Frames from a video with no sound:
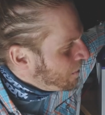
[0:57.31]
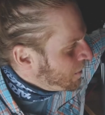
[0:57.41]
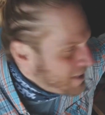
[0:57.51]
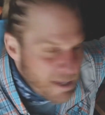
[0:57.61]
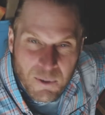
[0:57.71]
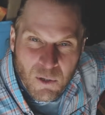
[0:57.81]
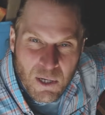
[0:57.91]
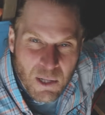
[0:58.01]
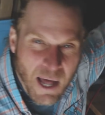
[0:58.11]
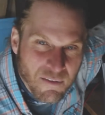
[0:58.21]
but typically
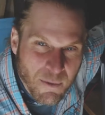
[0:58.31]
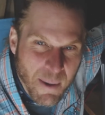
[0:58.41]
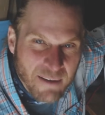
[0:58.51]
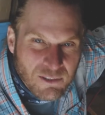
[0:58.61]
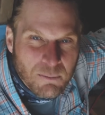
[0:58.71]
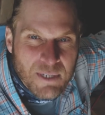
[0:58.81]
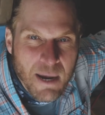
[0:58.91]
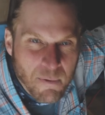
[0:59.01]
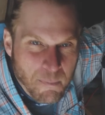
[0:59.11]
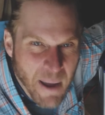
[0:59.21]
a lot of them have some
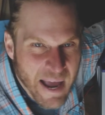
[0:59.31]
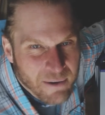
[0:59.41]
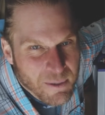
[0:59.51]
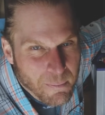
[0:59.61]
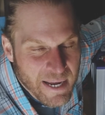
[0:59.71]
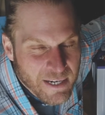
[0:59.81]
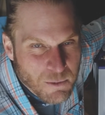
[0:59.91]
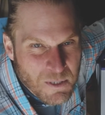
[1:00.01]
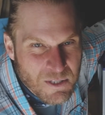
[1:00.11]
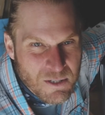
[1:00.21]
type of battery
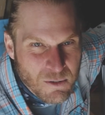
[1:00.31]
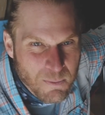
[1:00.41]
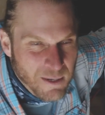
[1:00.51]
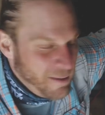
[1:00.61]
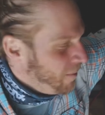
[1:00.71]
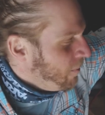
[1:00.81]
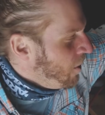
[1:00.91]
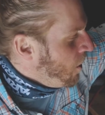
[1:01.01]
management system in it or,